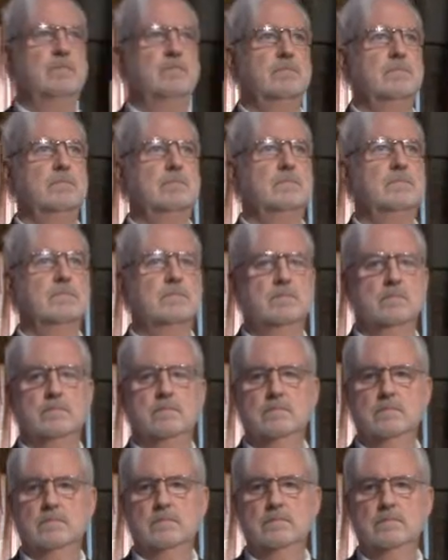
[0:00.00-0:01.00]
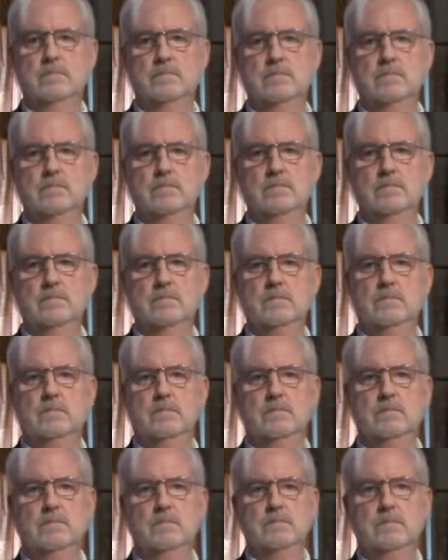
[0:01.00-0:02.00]

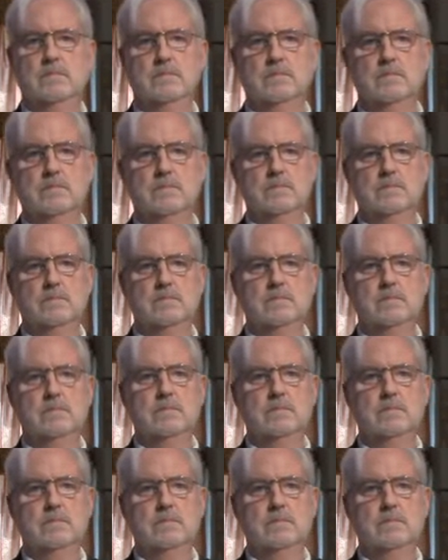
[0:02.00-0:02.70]
Nothing is said.